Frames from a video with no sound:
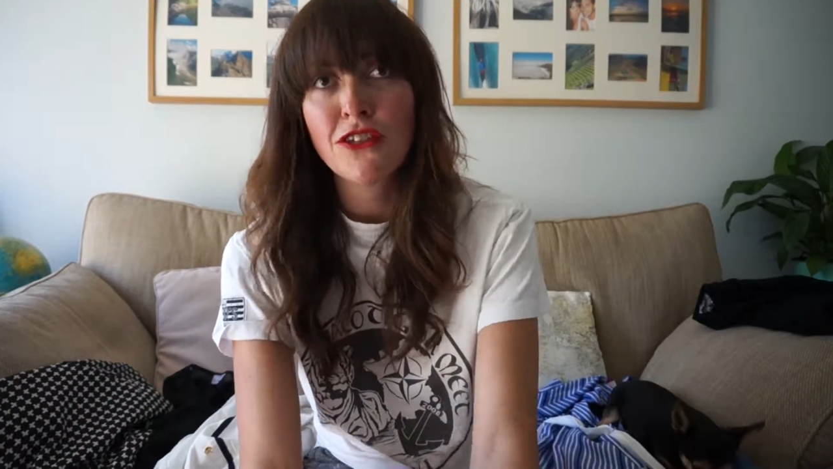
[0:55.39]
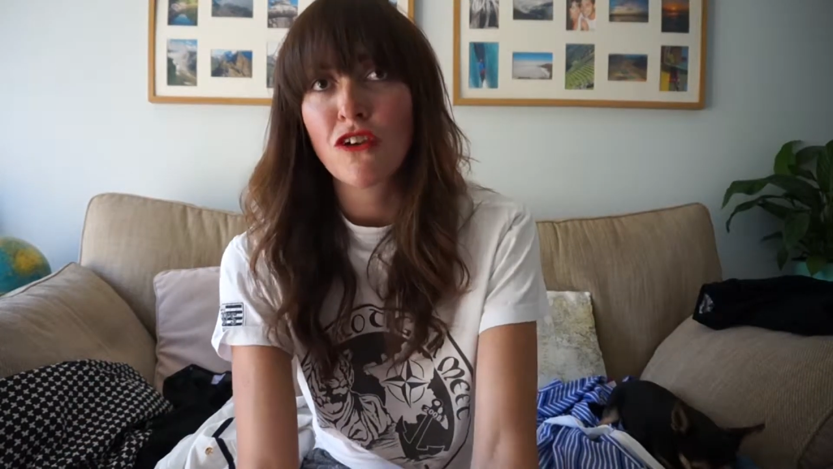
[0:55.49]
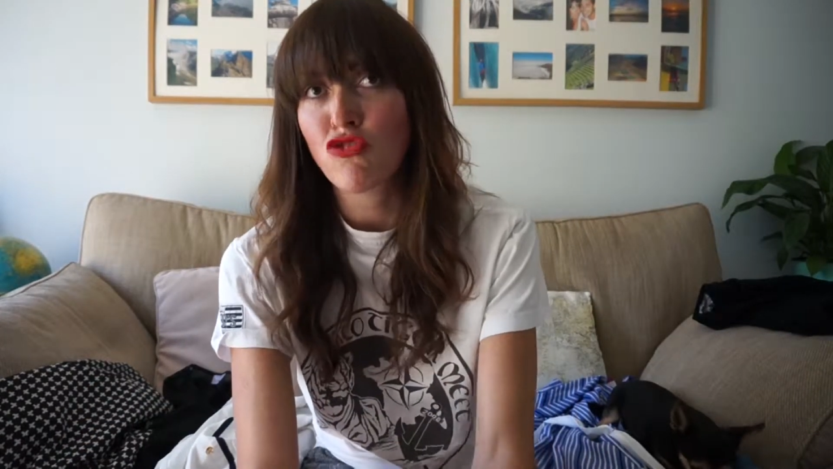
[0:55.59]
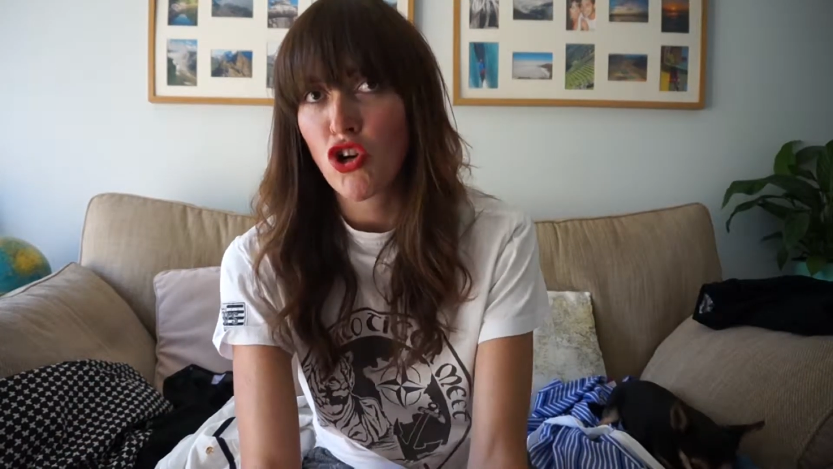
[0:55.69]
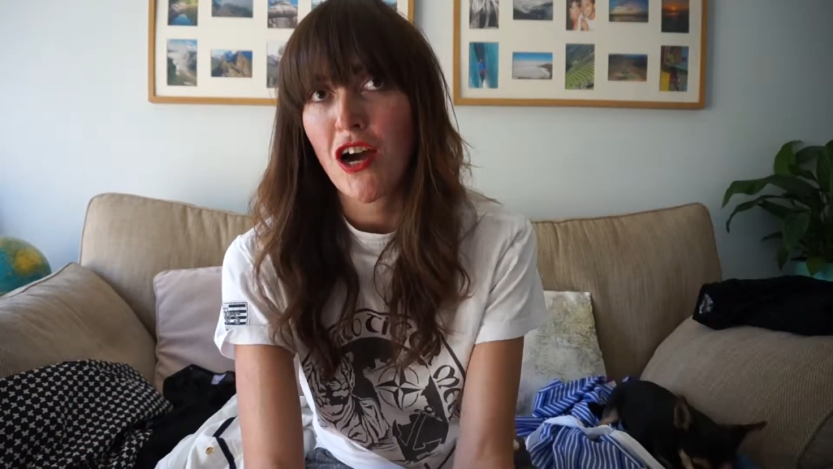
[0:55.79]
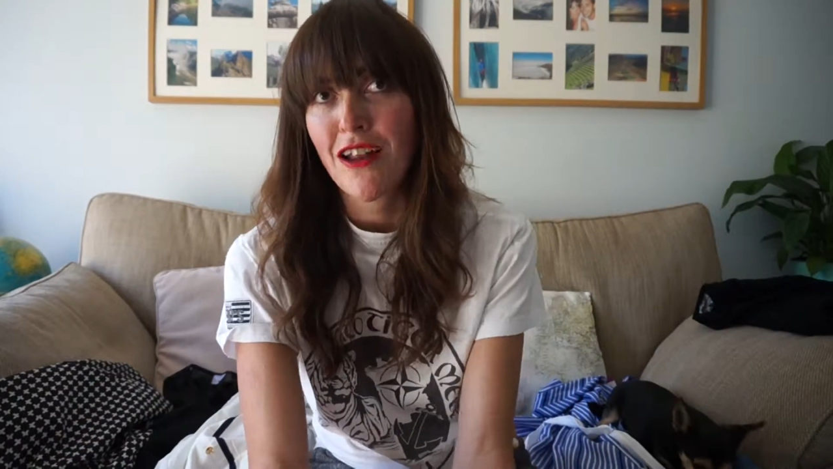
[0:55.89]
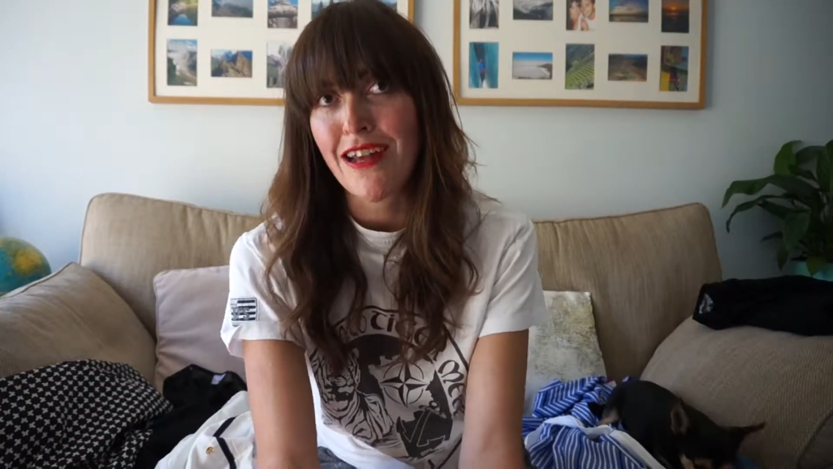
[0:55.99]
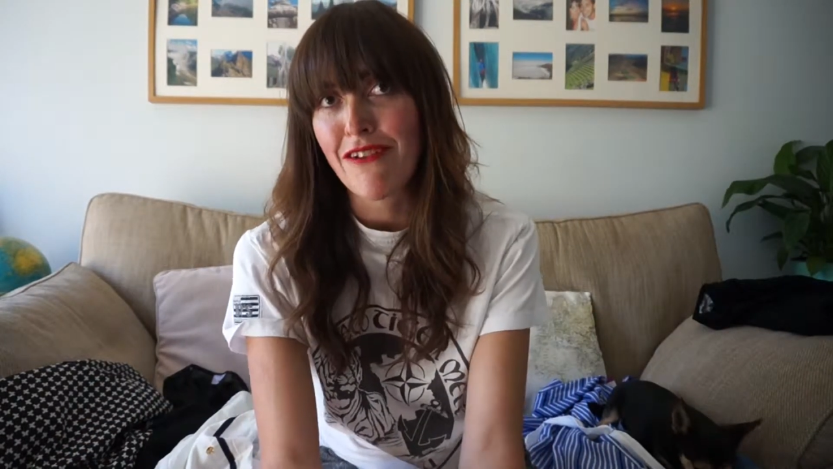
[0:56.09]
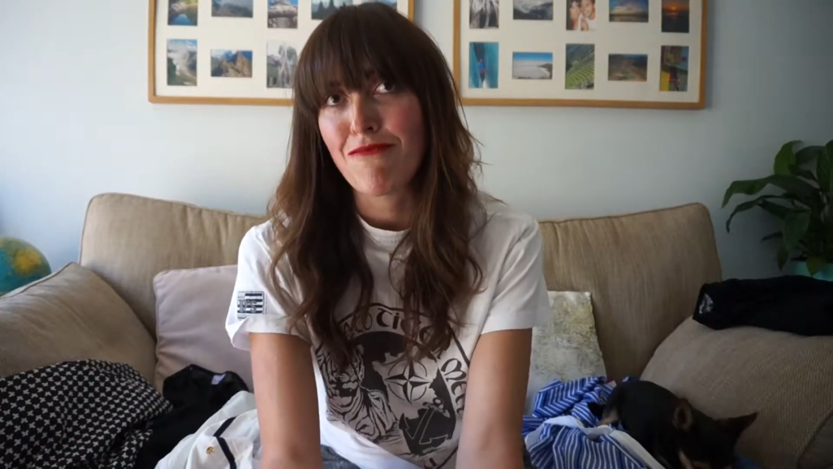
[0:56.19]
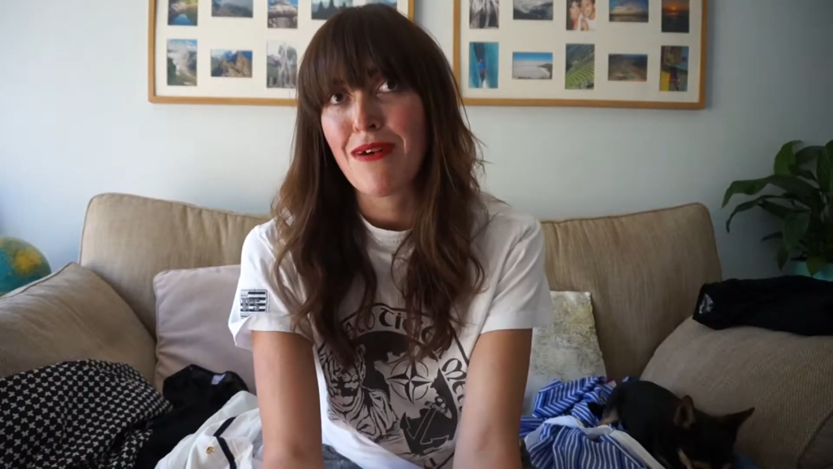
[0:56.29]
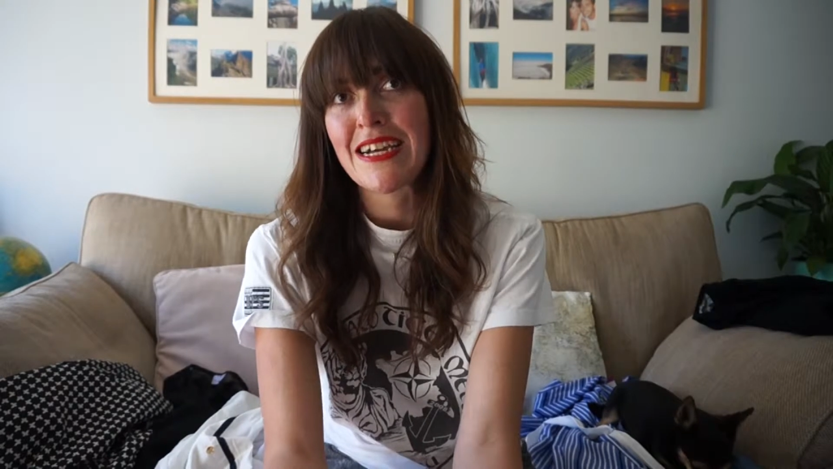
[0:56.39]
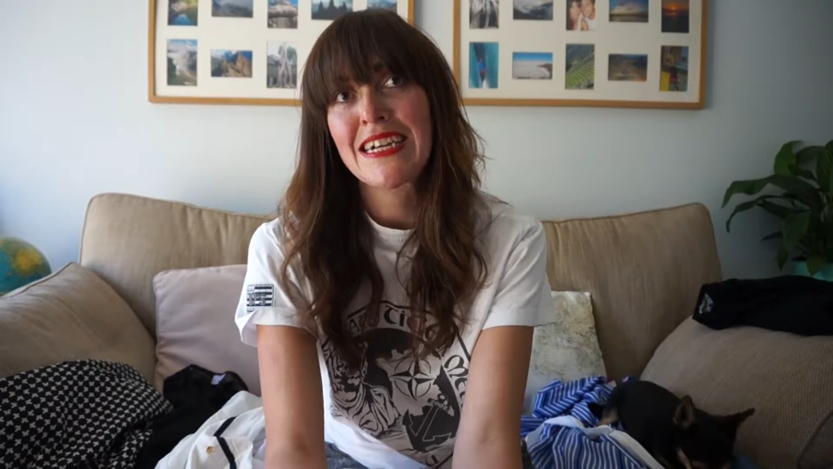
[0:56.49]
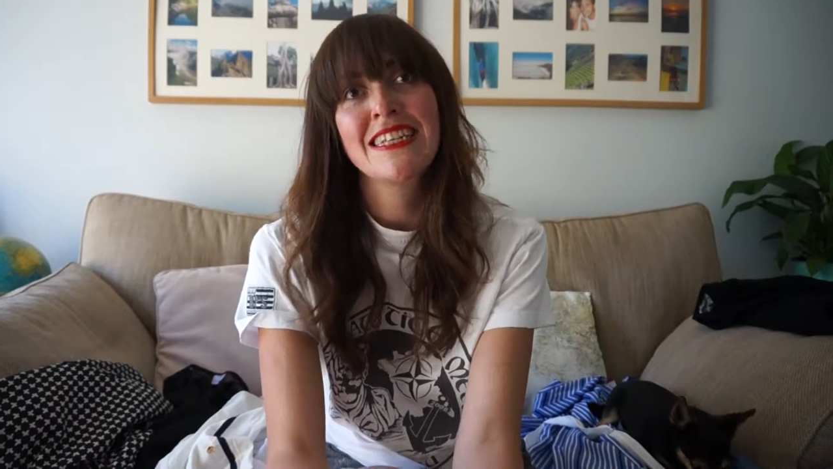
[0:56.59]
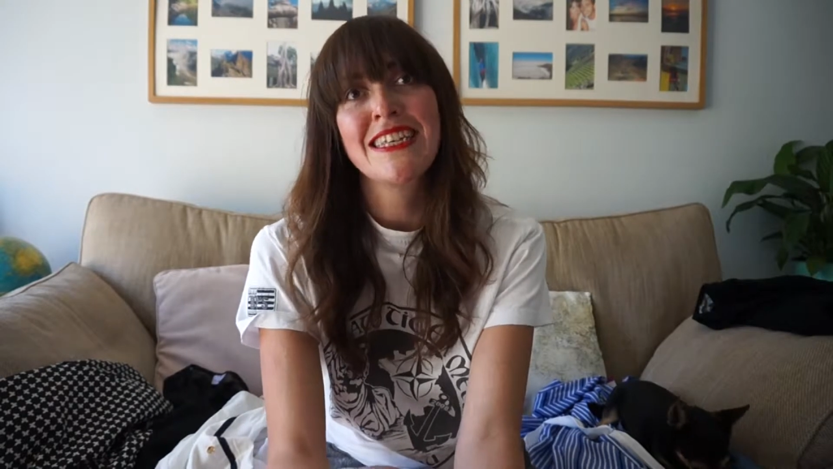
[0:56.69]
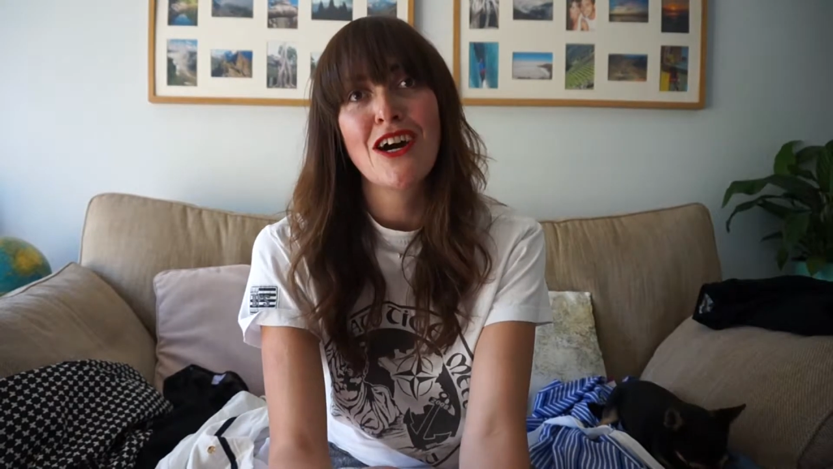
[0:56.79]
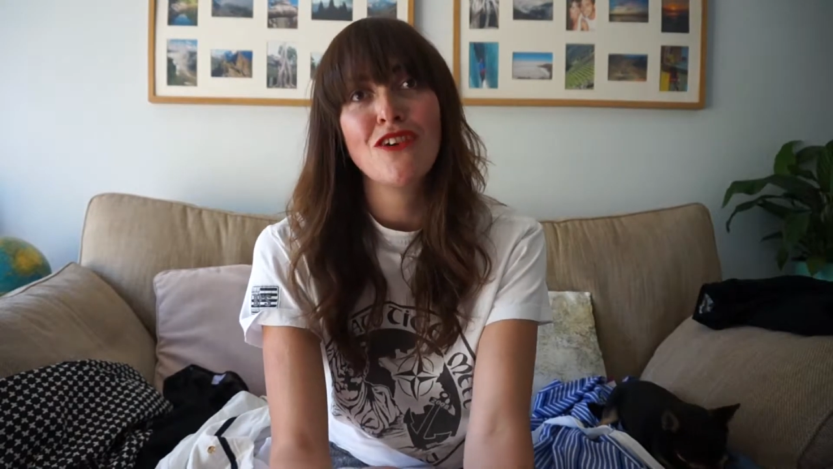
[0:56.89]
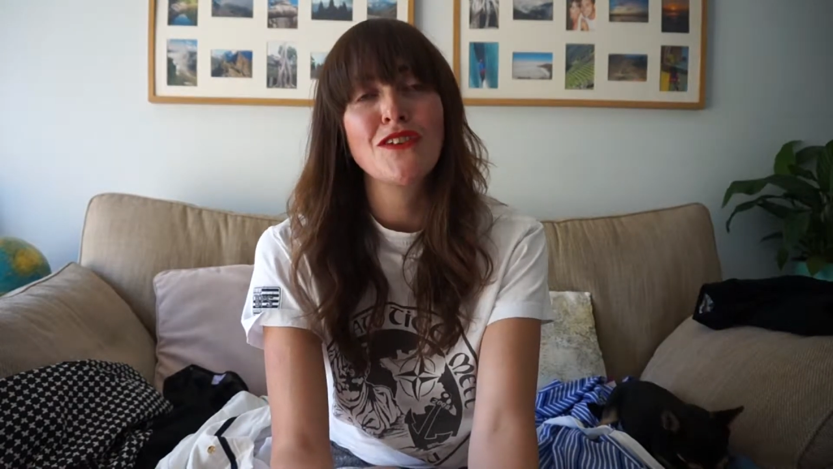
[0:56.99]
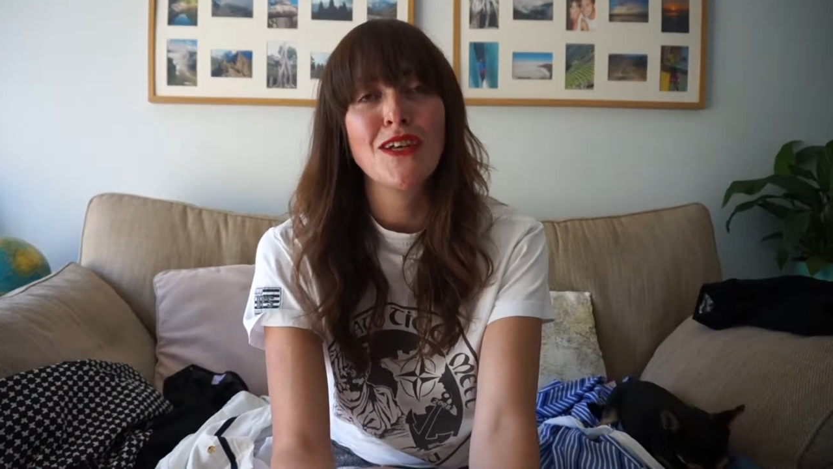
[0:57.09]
of trial and error myself,